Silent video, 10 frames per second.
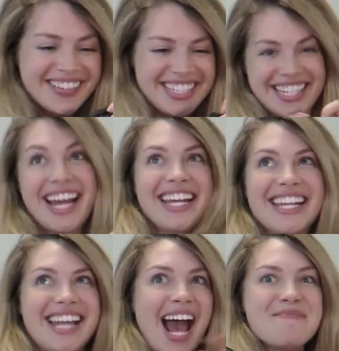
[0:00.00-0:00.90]
a
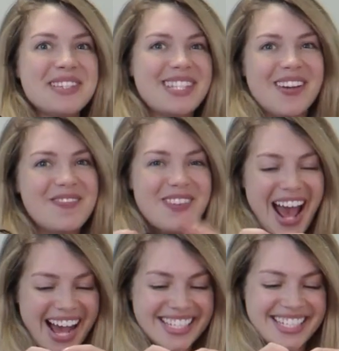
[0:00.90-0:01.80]
company called Carbon
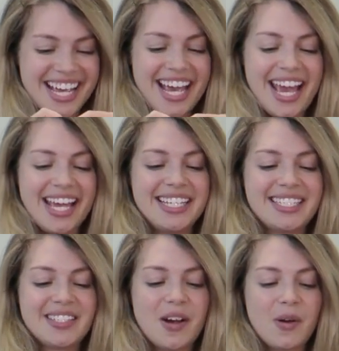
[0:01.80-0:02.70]
Coco reached
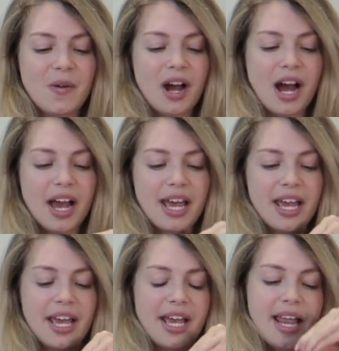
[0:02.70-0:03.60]
out to me.
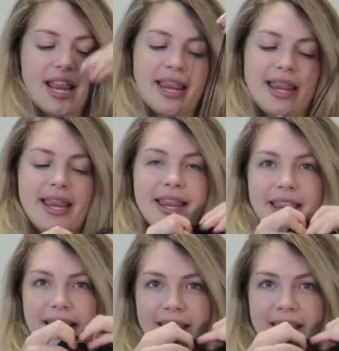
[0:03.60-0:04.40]
They saw my YouTube